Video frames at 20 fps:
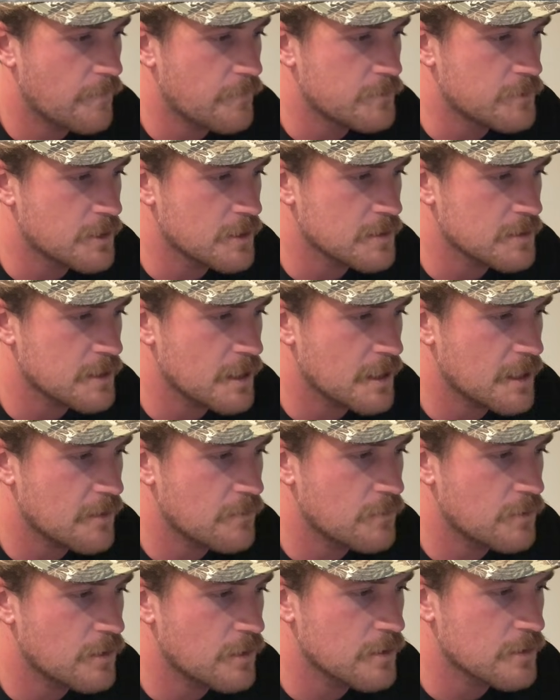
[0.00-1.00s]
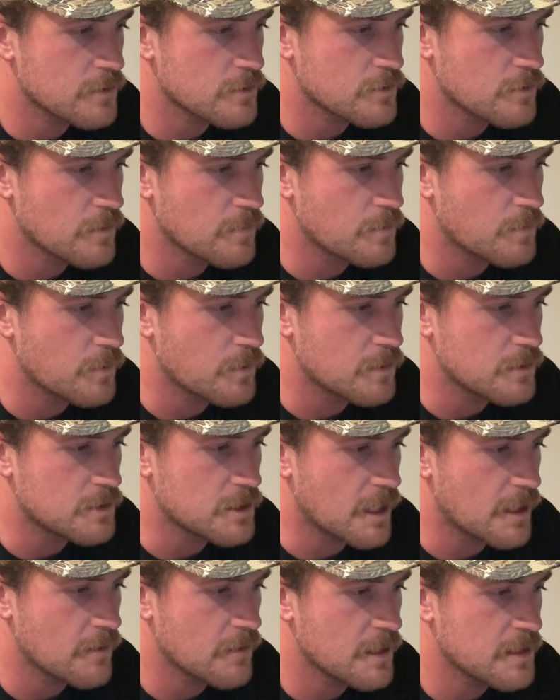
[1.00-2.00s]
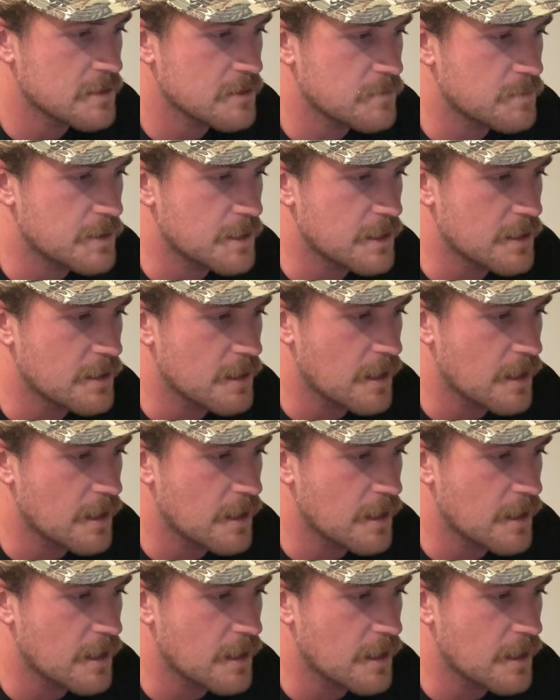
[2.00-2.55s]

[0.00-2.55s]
just like I would on a shortboard, generate speed.